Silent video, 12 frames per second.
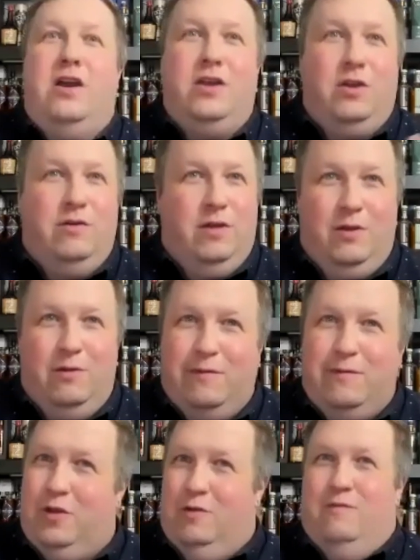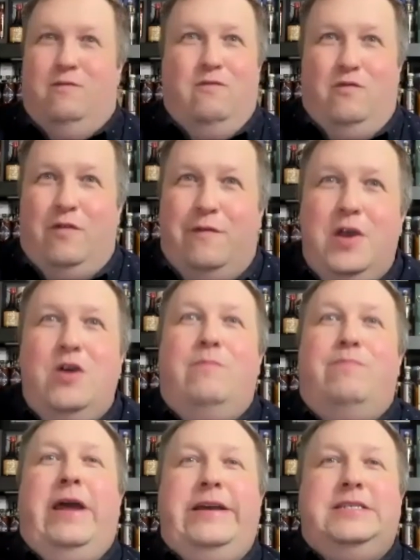You've reviewed
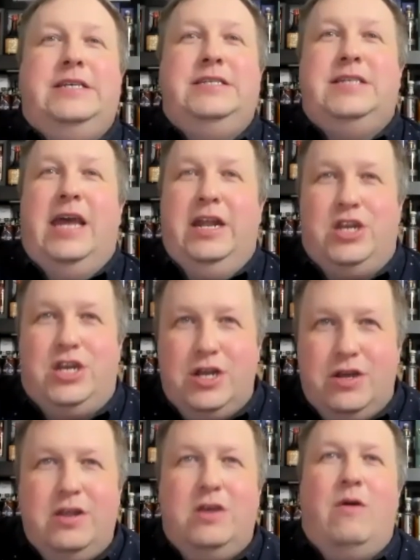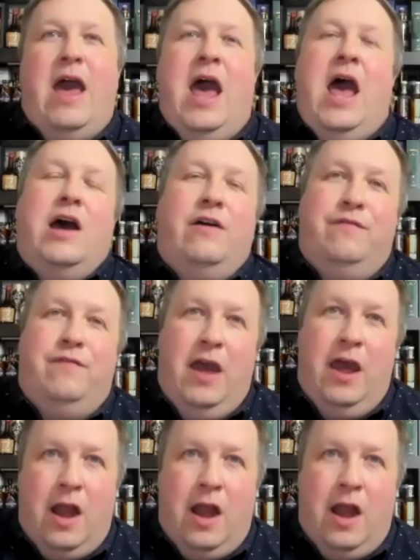places. Do you have an